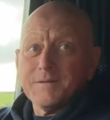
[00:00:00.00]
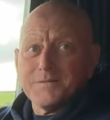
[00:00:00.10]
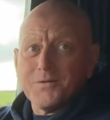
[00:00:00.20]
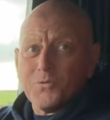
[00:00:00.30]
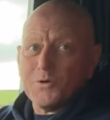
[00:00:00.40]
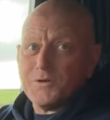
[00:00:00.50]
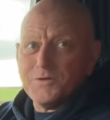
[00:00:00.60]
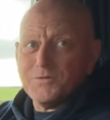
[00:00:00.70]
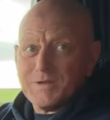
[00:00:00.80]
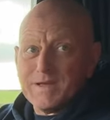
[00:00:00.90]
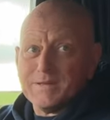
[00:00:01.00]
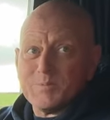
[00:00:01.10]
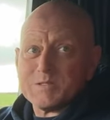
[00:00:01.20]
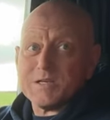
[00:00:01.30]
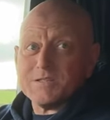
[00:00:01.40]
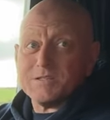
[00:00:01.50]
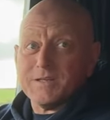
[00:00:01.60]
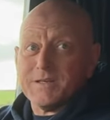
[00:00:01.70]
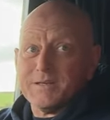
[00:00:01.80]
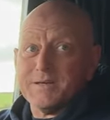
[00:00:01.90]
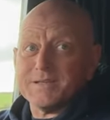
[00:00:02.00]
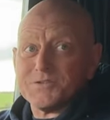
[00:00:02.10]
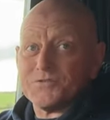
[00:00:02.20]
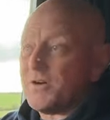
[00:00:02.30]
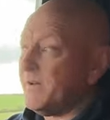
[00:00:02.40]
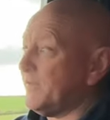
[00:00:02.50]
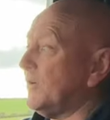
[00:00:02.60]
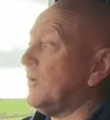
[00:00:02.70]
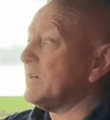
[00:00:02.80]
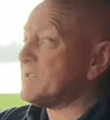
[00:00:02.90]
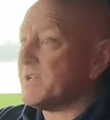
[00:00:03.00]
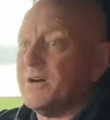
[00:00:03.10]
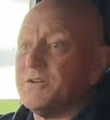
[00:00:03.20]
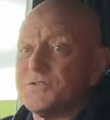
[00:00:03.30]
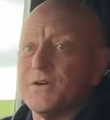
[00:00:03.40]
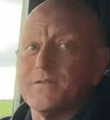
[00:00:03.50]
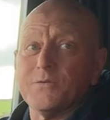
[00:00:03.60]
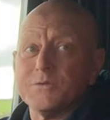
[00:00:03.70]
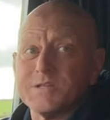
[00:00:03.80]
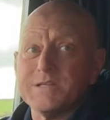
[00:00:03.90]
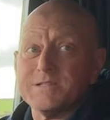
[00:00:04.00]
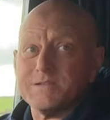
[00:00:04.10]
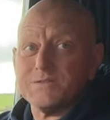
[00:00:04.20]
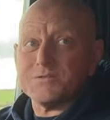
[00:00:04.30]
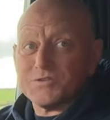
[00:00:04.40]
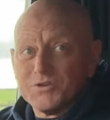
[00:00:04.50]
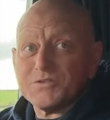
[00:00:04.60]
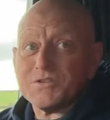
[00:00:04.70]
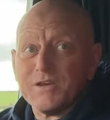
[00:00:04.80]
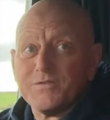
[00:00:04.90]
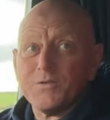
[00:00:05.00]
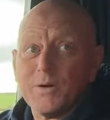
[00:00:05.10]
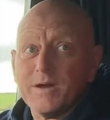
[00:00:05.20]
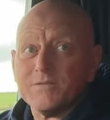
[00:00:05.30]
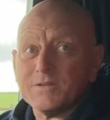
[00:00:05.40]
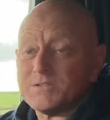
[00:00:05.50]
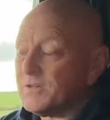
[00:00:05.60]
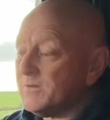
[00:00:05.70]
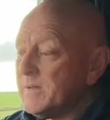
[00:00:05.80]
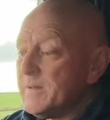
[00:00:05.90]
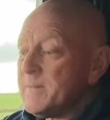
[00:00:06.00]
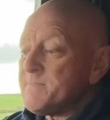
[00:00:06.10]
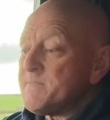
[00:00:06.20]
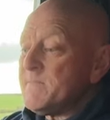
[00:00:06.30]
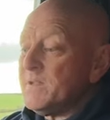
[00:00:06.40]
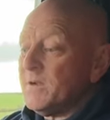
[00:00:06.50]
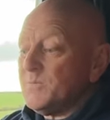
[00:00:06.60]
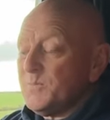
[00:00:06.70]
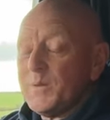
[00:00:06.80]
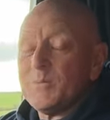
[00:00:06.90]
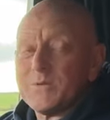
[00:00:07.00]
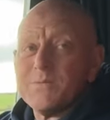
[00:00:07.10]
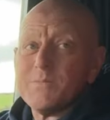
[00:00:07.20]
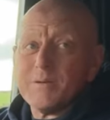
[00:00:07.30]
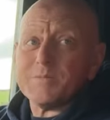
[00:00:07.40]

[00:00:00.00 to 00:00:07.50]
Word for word: that what you did potentially as a driver or as a car driver was in, was unsafe or whatever. Mm. So, you know, people don't make